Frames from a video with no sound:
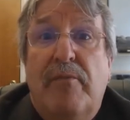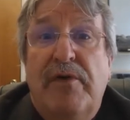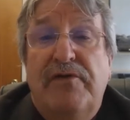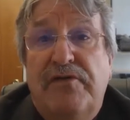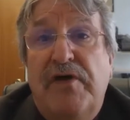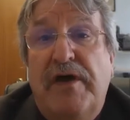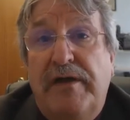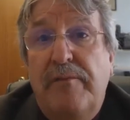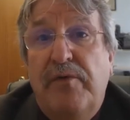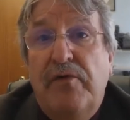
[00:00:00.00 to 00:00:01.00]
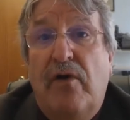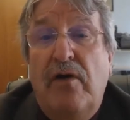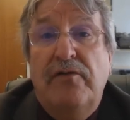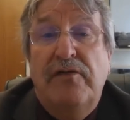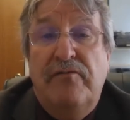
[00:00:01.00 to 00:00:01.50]
But as I say, keep your eye
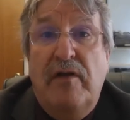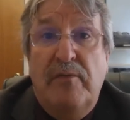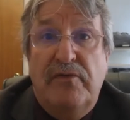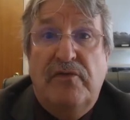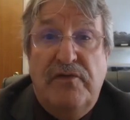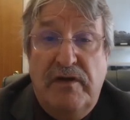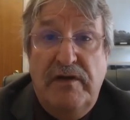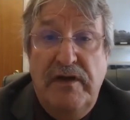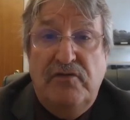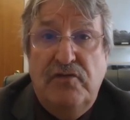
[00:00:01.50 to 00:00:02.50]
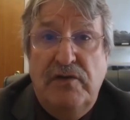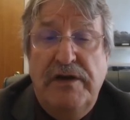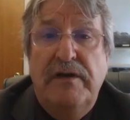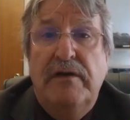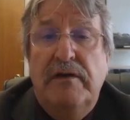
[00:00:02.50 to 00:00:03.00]
on the developments, because they
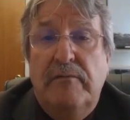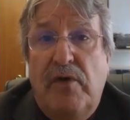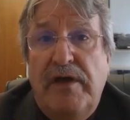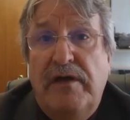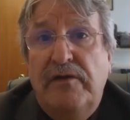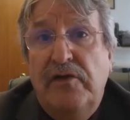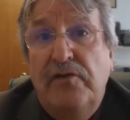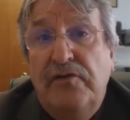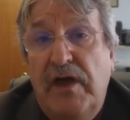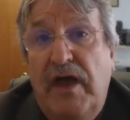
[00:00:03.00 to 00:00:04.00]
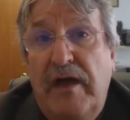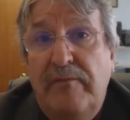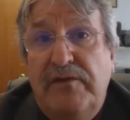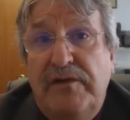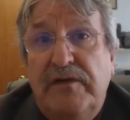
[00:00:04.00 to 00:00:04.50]
literally, breaking news,
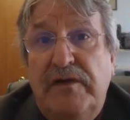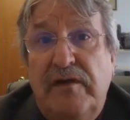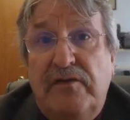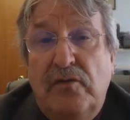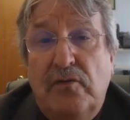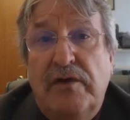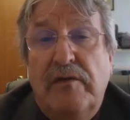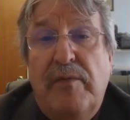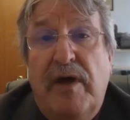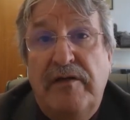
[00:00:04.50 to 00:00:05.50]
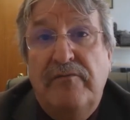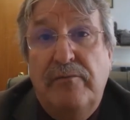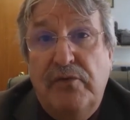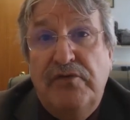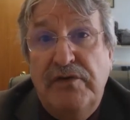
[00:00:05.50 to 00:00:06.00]
MTD, they're talking about
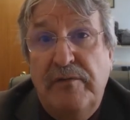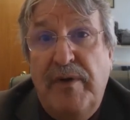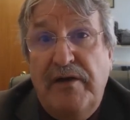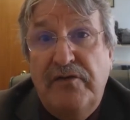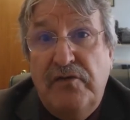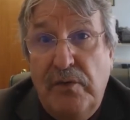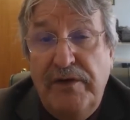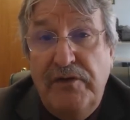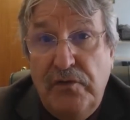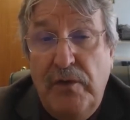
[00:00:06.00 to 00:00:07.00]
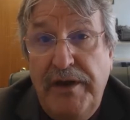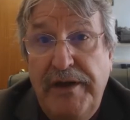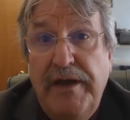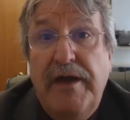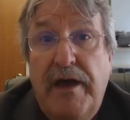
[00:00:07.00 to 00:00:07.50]
pushing it back to 2020.